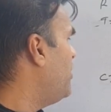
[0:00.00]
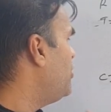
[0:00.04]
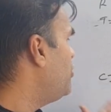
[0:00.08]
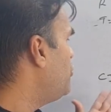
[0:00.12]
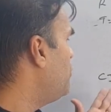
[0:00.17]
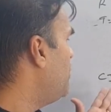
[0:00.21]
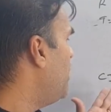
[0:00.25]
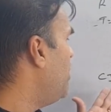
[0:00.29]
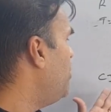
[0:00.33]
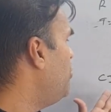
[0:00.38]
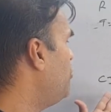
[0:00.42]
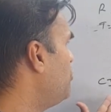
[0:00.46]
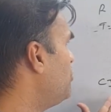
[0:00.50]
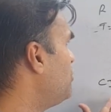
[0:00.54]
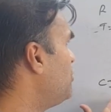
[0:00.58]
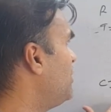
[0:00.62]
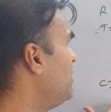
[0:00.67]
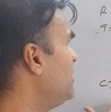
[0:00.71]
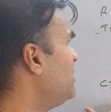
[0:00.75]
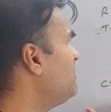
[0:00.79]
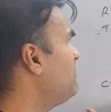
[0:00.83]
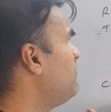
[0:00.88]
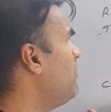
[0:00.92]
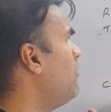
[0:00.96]
should I use
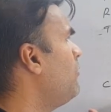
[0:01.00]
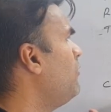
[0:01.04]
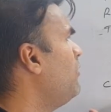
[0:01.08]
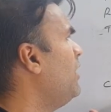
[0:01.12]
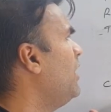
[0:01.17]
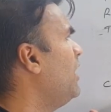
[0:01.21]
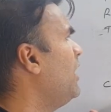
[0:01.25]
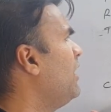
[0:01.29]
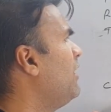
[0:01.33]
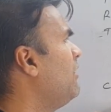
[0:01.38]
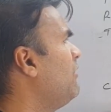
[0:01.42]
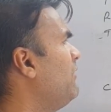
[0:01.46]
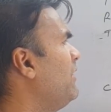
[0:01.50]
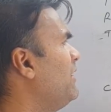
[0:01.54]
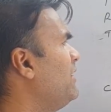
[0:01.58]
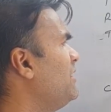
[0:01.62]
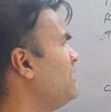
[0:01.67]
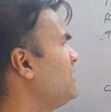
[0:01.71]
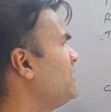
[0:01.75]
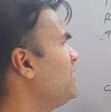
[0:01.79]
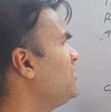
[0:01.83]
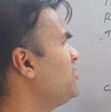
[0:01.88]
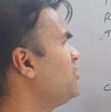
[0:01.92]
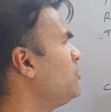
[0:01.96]
this formula when
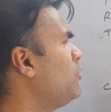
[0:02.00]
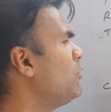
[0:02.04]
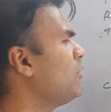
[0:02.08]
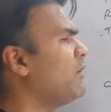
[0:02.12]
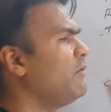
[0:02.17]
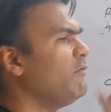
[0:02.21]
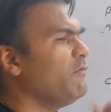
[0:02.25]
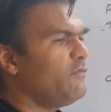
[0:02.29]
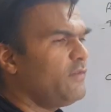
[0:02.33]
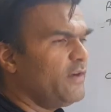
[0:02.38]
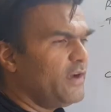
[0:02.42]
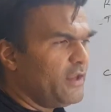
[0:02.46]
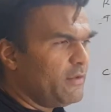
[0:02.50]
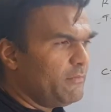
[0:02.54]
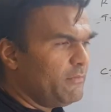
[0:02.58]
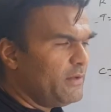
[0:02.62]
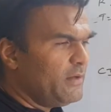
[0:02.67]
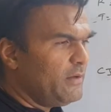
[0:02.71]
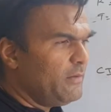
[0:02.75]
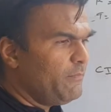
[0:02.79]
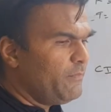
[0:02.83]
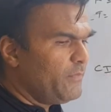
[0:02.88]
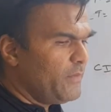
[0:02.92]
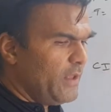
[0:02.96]
this is so comfortable?
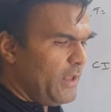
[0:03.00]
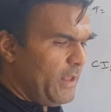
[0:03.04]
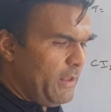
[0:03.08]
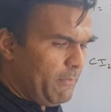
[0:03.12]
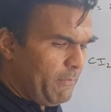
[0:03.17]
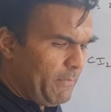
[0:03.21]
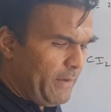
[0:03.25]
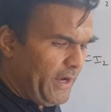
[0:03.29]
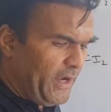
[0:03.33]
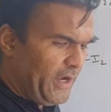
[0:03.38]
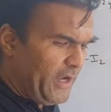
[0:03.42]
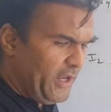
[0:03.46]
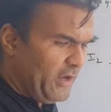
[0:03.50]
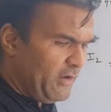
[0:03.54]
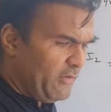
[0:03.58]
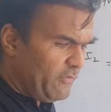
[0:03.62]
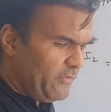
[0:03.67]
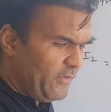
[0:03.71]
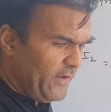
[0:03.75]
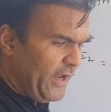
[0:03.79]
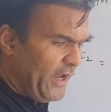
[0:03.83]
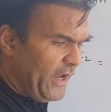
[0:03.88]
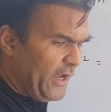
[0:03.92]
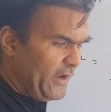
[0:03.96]
My dear
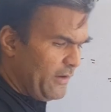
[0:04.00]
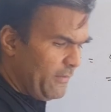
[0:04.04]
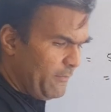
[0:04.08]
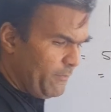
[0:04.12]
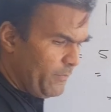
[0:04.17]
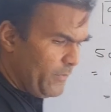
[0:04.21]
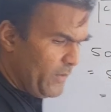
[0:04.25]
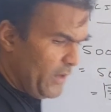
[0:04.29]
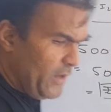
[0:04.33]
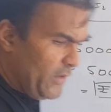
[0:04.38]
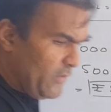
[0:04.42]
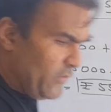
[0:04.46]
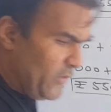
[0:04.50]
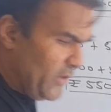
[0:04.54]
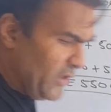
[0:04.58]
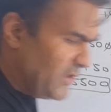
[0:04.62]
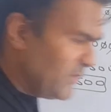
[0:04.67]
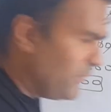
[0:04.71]
friend, these